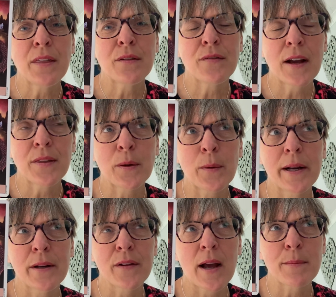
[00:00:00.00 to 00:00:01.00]
the fact the
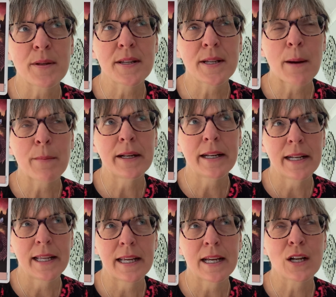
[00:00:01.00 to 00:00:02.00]
queen of cups is coming in
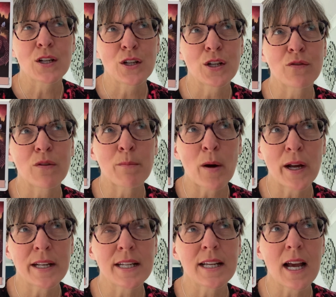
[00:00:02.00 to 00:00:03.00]
here she's
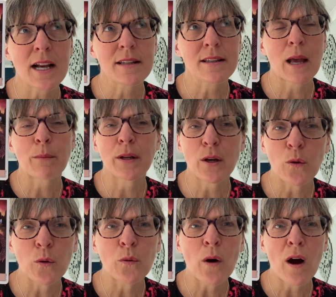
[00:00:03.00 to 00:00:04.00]
reminding us that we
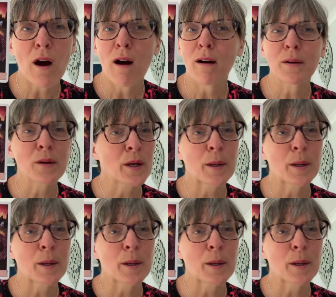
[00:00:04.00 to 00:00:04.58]
all are